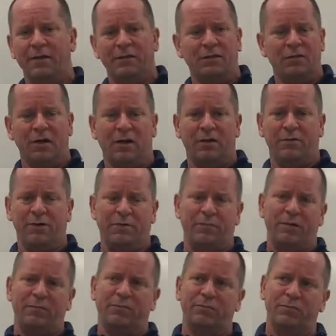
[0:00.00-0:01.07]

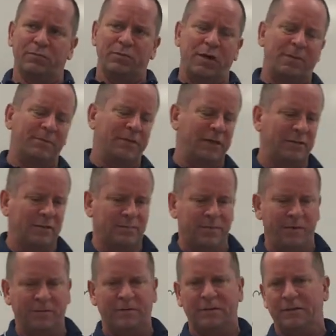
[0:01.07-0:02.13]
When I'm teaching
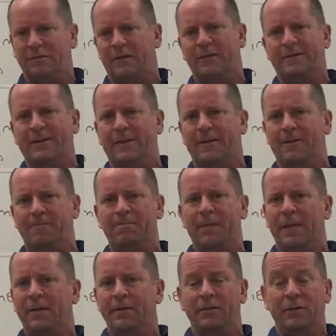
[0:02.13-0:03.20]
special teams, I tell them,
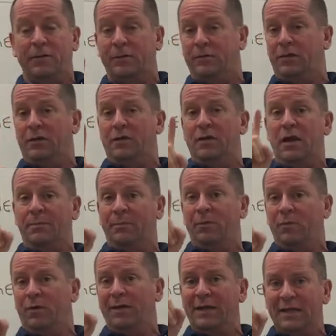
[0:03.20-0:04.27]
look, the number
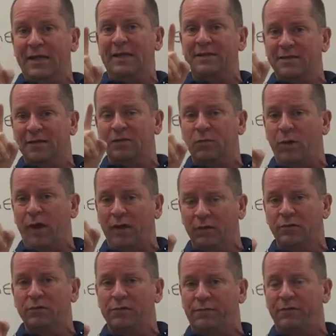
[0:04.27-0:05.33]
one easiest way to
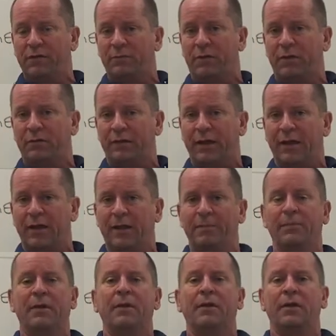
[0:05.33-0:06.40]
lose a football game
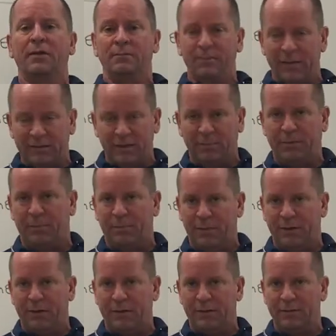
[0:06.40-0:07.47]
is mess up a
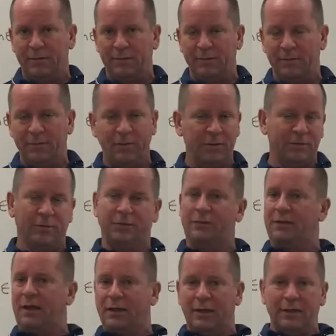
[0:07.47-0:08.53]
punt. The
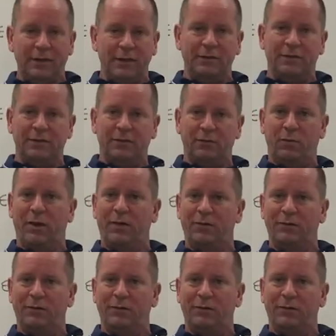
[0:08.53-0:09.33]
second easiest way to